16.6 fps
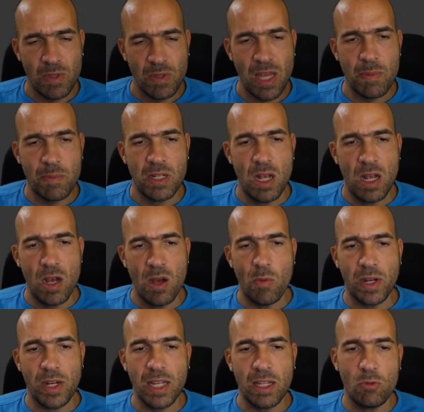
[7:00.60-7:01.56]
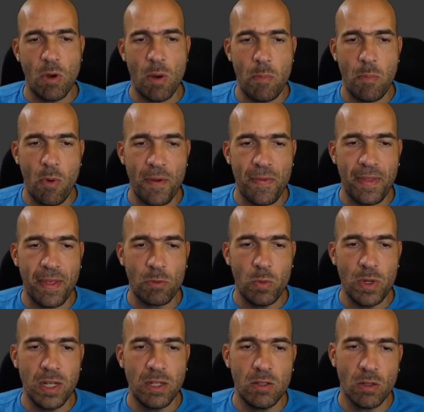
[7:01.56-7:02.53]
sometimes we get to a point
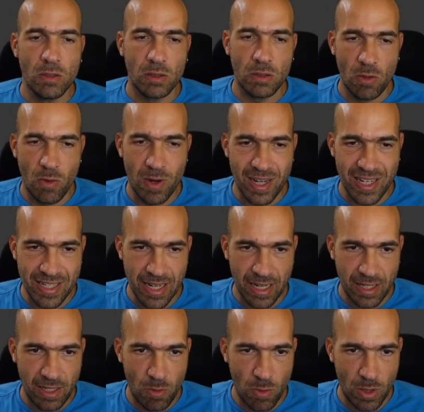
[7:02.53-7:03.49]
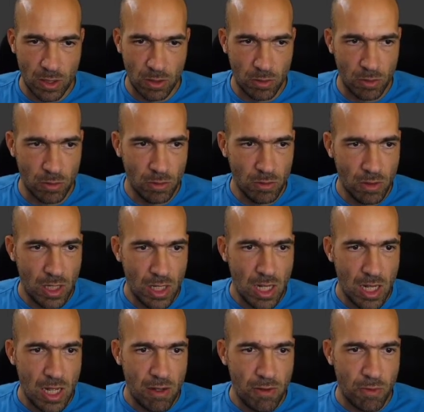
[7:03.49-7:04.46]
that we don't know exactly what to do.
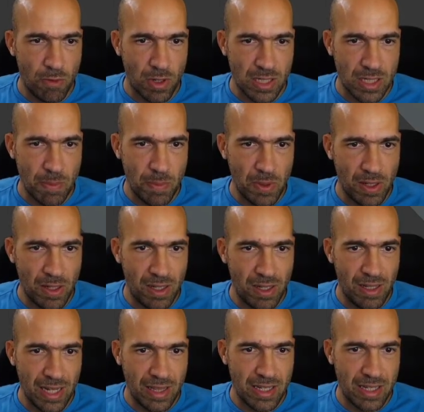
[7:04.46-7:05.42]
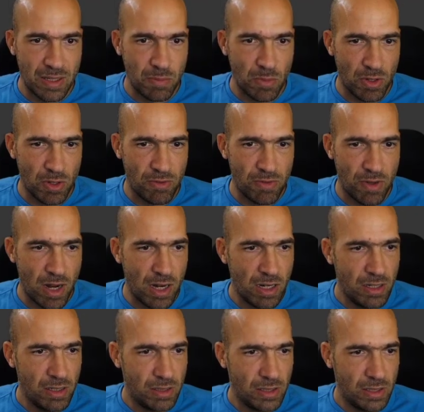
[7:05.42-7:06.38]
For example, lattice
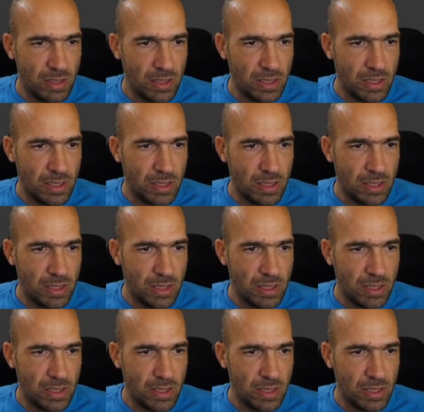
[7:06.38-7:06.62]
modifier.